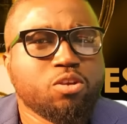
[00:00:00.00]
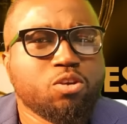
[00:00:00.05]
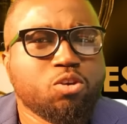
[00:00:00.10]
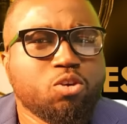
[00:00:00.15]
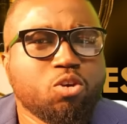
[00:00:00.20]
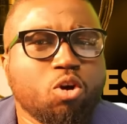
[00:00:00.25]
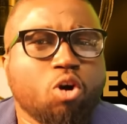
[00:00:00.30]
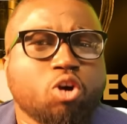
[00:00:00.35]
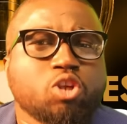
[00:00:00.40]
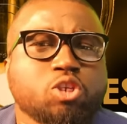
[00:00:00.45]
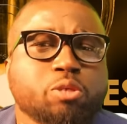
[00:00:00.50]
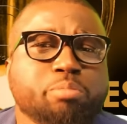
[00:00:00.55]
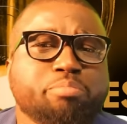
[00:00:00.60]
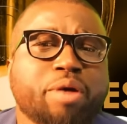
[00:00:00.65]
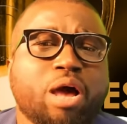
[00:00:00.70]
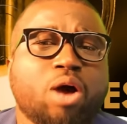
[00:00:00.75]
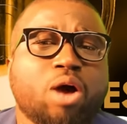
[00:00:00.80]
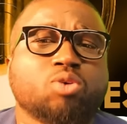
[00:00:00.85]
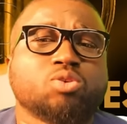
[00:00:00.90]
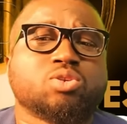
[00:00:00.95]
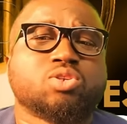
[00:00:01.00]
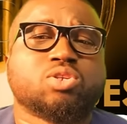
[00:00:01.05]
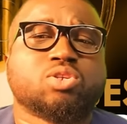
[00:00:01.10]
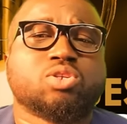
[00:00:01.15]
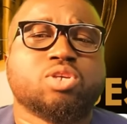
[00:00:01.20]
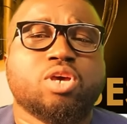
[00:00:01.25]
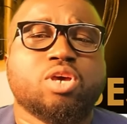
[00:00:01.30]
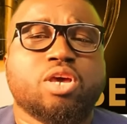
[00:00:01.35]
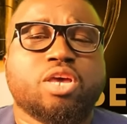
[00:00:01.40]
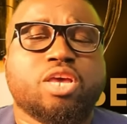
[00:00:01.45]
Your
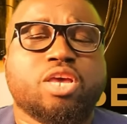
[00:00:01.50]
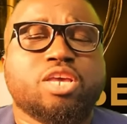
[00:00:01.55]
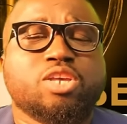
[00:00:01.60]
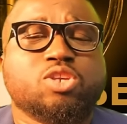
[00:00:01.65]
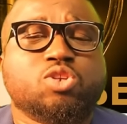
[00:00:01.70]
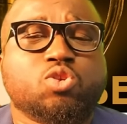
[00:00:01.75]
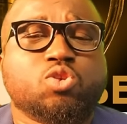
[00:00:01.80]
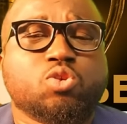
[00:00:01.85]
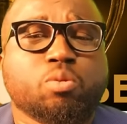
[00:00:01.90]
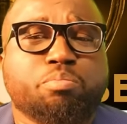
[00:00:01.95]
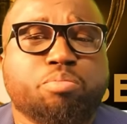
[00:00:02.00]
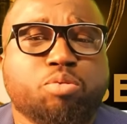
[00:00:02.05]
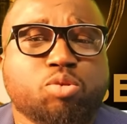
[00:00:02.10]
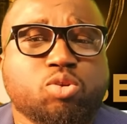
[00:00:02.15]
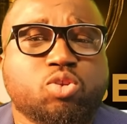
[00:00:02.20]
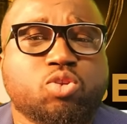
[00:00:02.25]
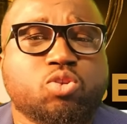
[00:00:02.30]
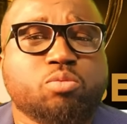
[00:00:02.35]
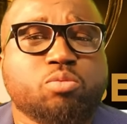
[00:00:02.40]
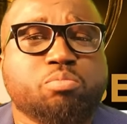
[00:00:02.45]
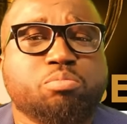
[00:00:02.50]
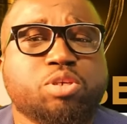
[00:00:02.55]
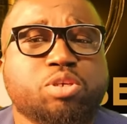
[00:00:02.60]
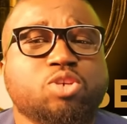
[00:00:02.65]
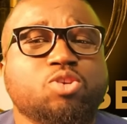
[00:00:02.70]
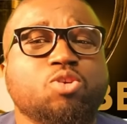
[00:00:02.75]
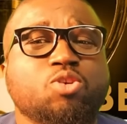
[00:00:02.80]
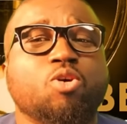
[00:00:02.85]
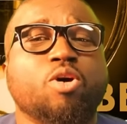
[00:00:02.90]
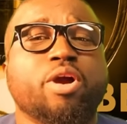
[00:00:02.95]
spouse is supposed to be
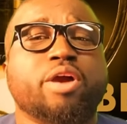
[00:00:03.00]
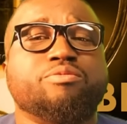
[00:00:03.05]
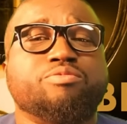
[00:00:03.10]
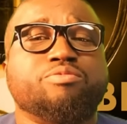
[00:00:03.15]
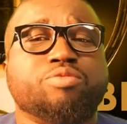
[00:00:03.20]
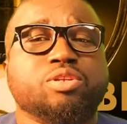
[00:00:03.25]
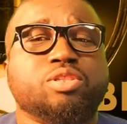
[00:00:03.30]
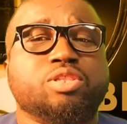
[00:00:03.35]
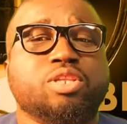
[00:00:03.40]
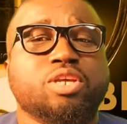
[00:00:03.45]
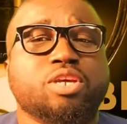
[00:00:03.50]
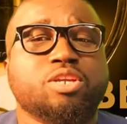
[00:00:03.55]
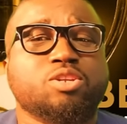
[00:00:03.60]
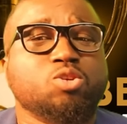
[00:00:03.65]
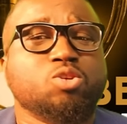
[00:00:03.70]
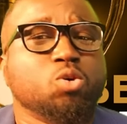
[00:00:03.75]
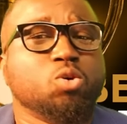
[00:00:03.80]
your everything,